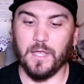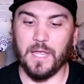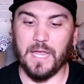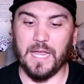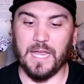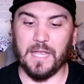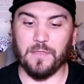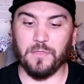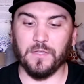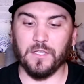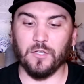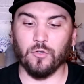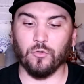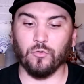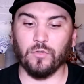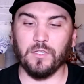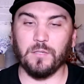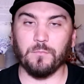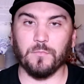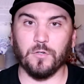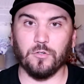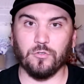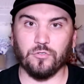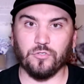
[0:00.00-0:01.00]
and the only
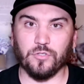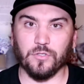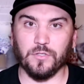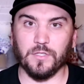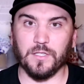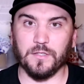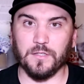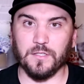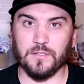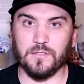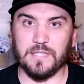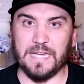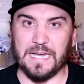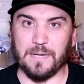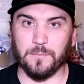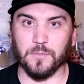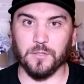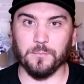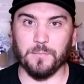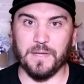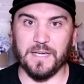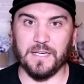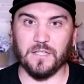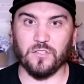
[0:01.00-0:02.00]
motion that this hammer
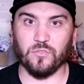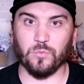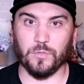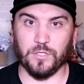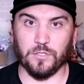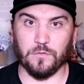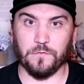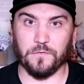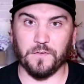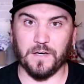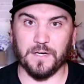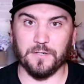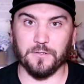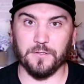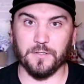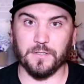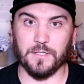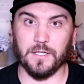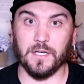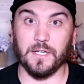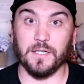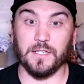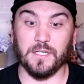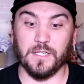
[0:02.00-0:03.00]
makes when you fire the
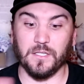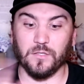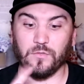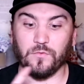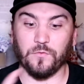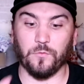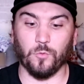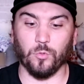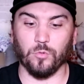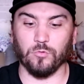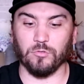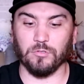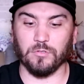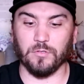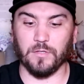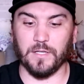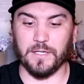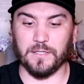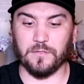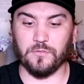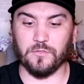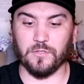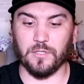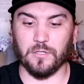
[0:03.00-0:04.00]
gun is forward,
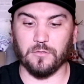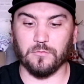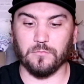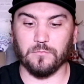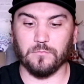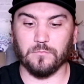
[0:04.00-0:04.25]
like so.